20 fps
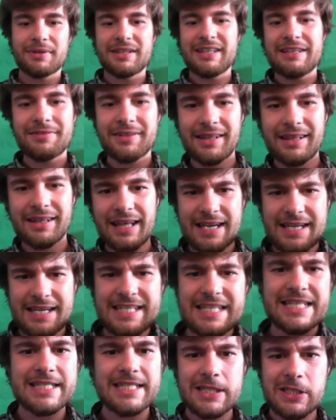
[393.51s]
but even
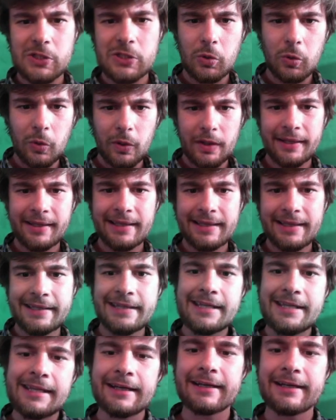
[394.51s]
that isn't quite
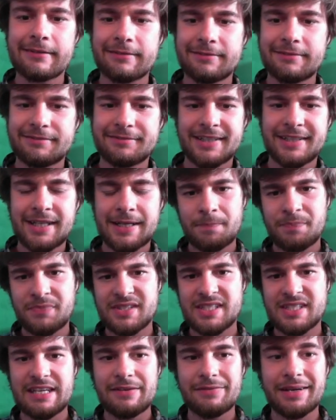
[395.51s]
enough
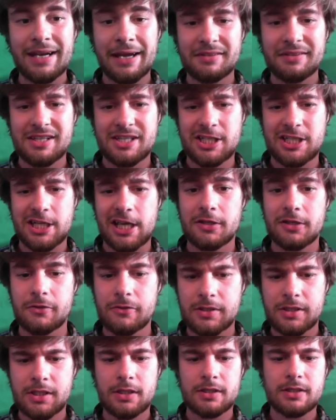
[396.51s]
to even out the
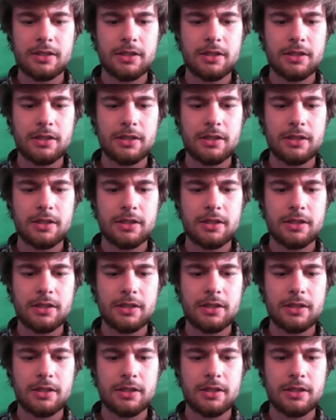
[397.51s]
shadows.